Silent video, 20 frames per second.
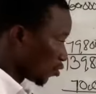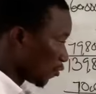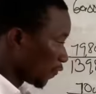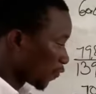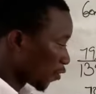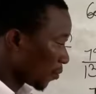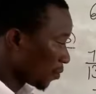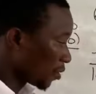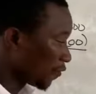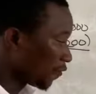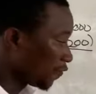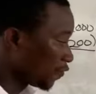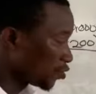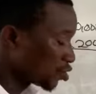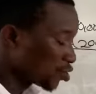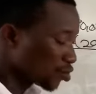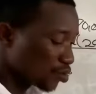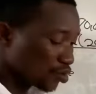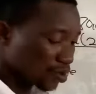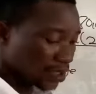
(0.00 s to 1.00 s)
from the
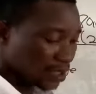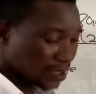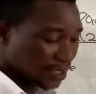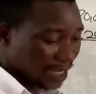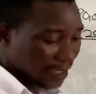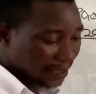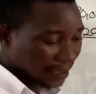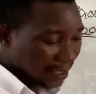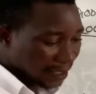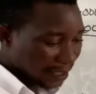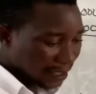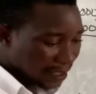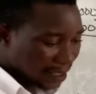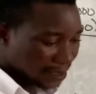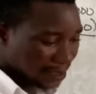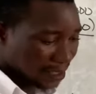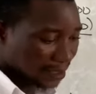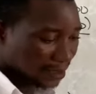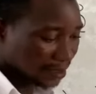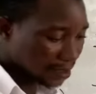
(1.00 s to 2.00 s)
footnote, they are telling us
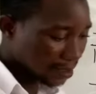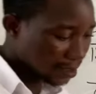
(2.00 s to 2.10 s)
that,